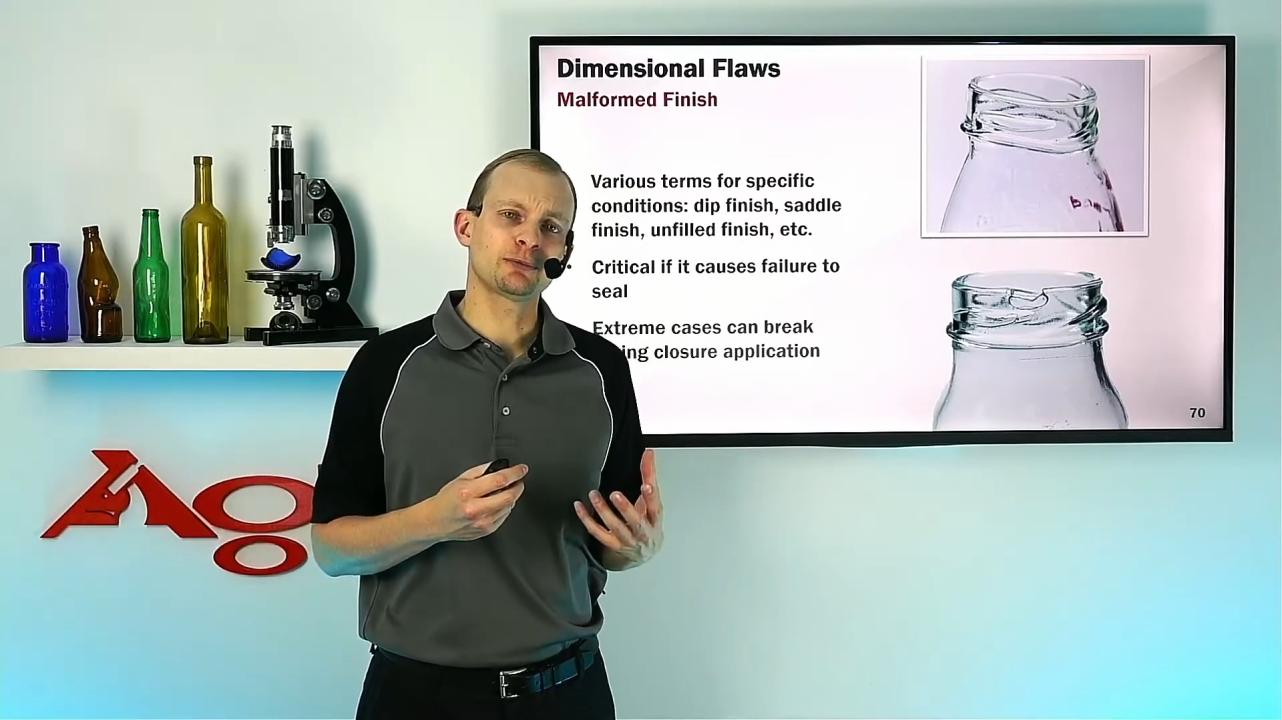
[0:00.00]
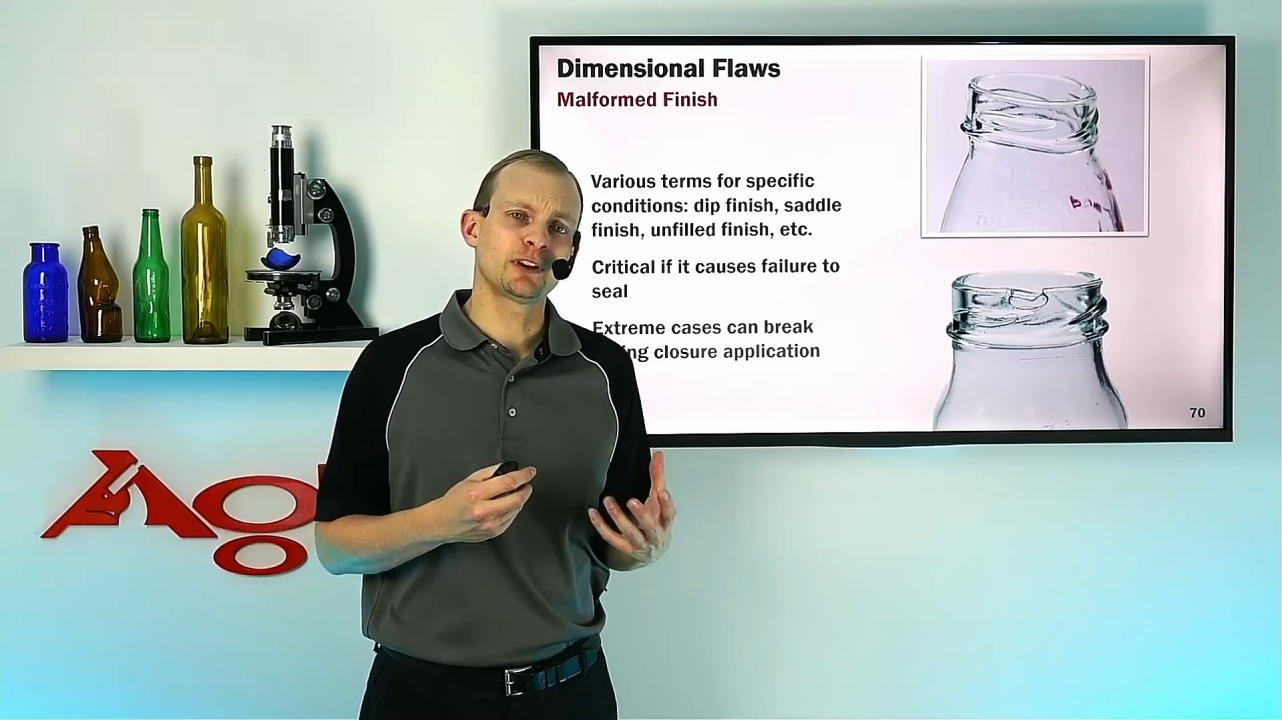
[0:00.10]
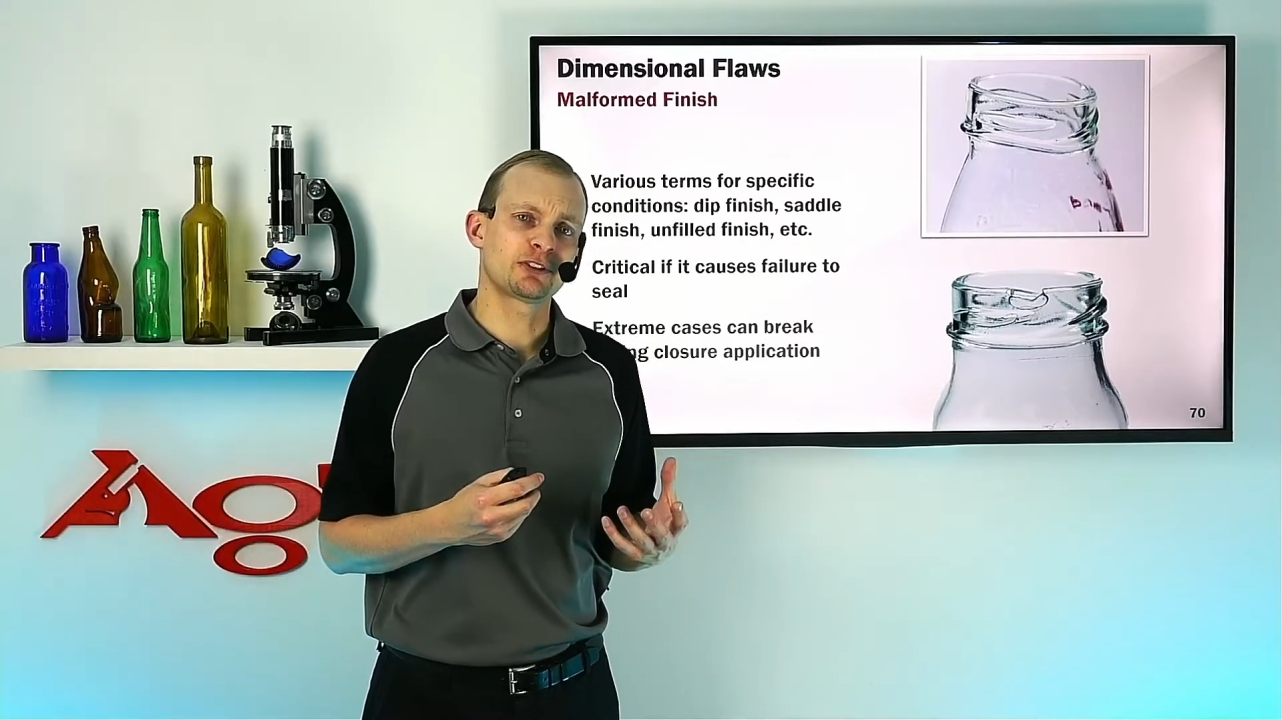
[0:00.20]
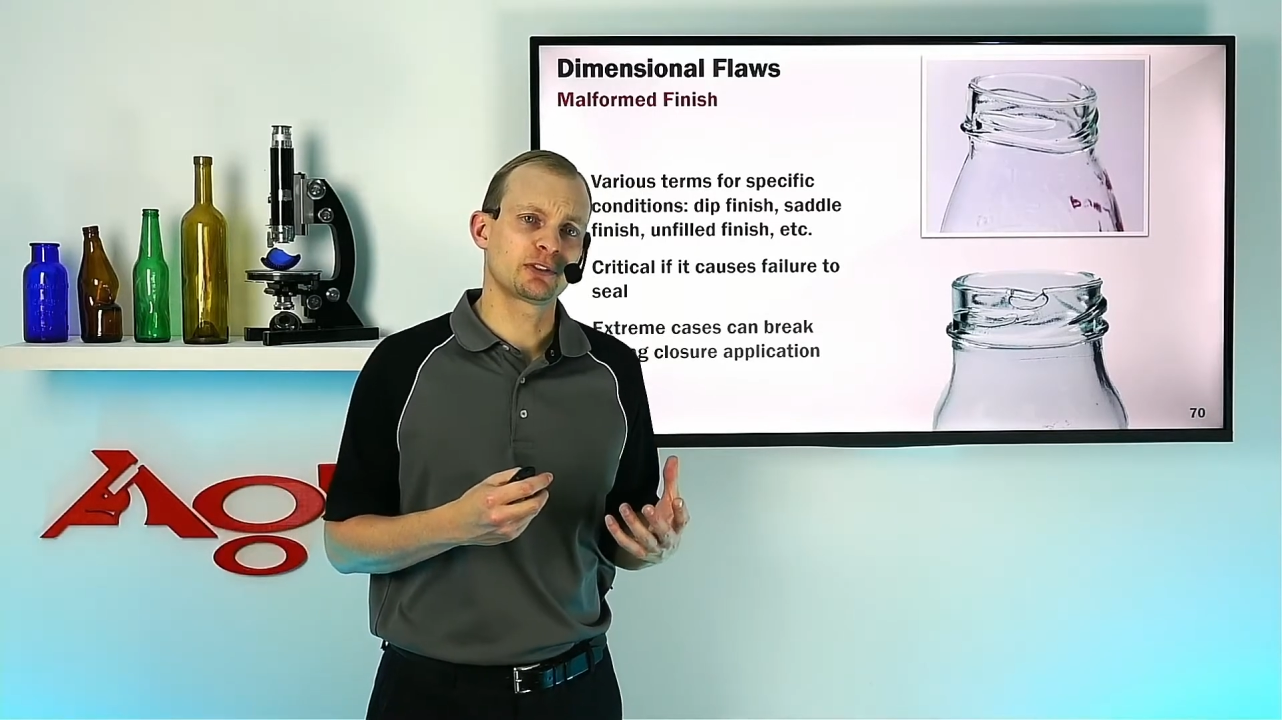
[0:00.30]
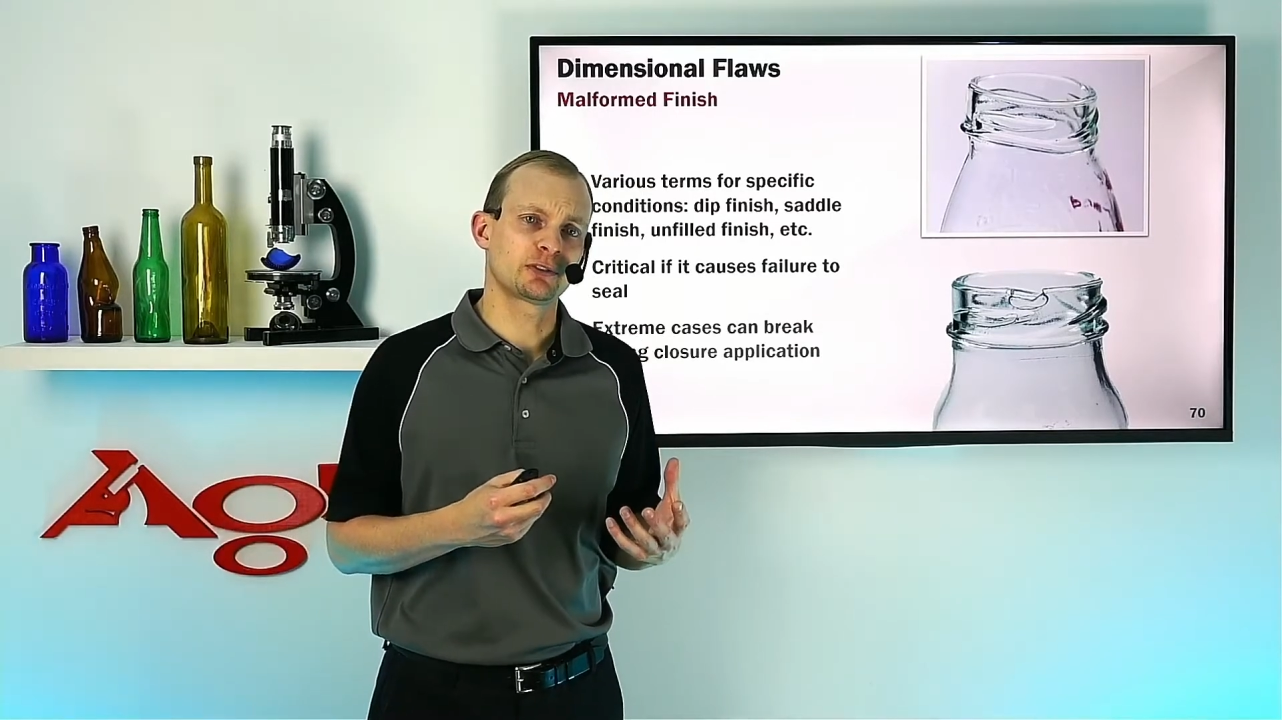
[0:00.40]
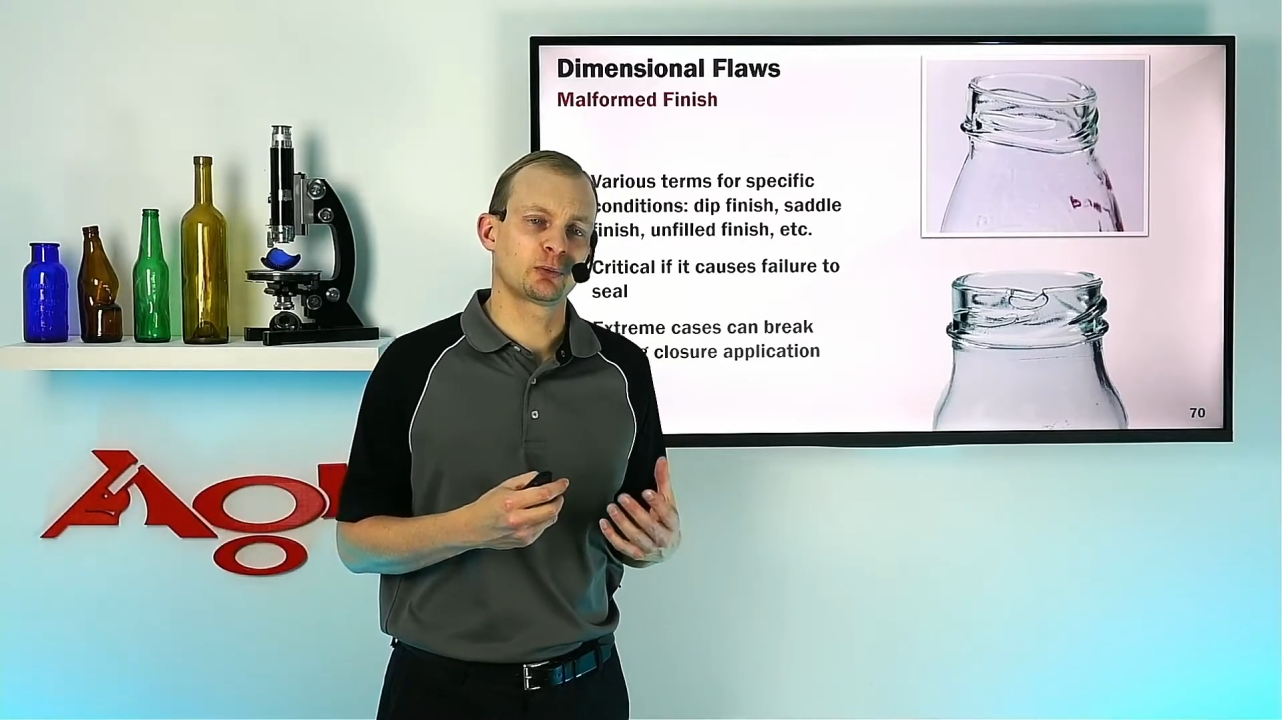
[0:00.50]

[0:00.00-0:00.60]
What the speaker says: finishes